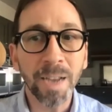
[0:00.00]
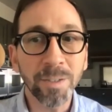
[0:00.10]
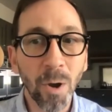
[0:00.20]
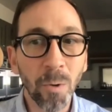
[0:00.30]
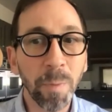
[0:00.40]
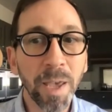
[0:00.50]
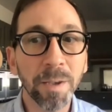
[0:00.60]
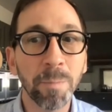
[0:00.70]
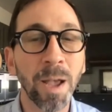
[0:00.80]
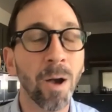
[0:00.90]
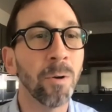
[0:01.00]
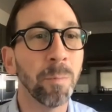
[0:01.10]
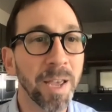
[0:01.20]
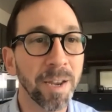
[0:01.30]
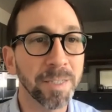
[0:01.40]
I don't make my own
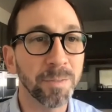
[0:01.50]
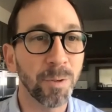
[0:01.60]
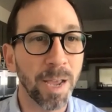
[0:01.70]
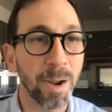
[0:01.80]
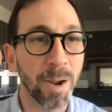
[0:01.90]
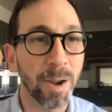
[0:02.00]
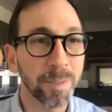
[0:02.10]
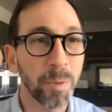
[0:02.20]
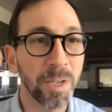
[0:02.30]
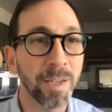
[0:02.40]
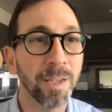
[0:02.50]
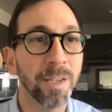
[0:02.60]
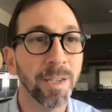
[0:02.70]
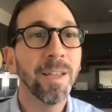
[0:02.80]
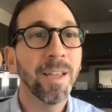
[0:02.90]
mayonnaise for that recipe
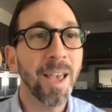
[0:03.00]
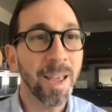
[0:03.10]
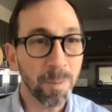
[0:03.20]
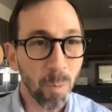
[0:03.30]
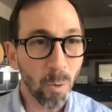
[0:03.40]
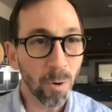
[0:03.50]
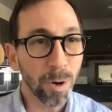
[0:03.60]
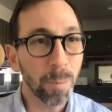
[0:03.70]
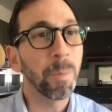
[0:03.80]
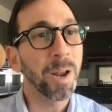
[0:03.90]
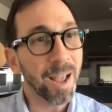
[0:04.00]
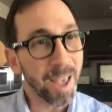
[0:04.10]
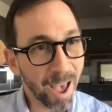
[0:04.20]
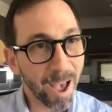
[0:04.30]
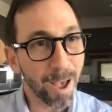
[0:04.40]
anymore, but I
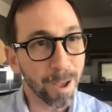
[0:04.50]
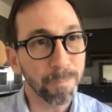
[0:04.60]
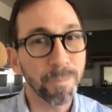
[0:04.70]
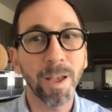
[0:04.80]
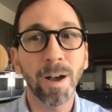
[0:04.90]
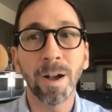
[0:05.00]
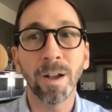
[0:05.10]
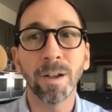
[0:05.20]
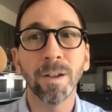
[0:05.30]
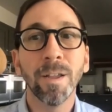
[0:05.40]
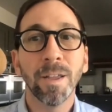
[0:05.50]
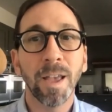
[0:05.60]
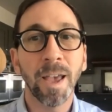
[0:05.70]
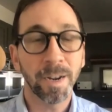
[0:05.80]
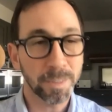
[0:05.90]
have, uh,
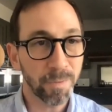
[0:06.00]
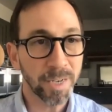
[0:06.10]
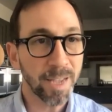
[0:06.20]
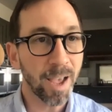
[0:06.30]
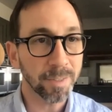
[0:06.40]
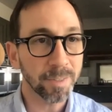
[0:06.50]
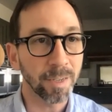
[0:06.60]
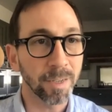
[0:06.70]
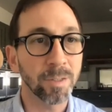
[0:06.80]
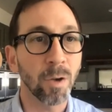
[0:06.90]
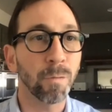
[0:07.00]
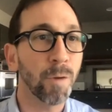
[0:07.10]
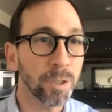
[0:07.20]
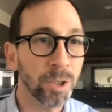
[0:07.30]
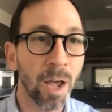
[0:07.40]
and it's fantastic. So
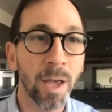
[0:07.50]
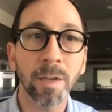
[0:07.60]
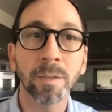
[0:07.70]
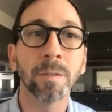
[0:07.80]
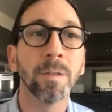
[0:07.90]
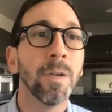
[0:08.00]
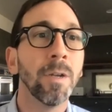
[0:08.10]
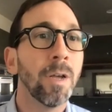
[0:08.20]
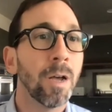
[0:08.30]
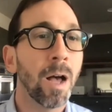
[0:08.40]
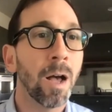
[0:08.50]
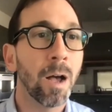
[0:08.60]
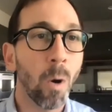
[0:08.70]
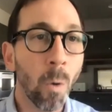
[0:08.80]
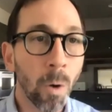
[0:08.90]
fresh eggs,
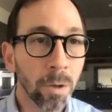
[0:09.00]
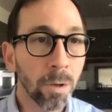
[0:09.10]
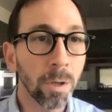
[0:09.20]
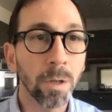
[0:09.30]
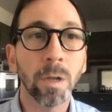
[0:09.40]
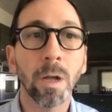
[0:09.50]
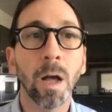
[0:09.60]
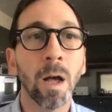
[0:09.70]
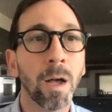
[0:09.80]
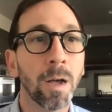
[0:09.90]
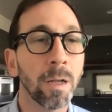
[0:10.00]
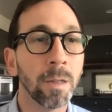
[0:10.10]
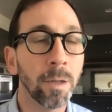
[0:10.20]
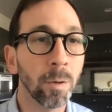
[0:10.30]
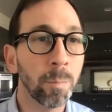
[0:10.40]
uh, oil, uh, a
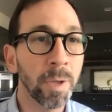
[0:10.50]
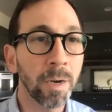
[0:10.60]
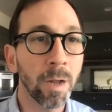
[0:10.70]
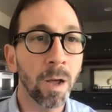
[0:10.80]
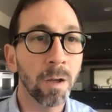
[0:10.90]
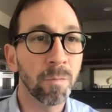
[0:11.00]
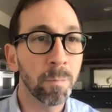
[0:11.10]
little bit of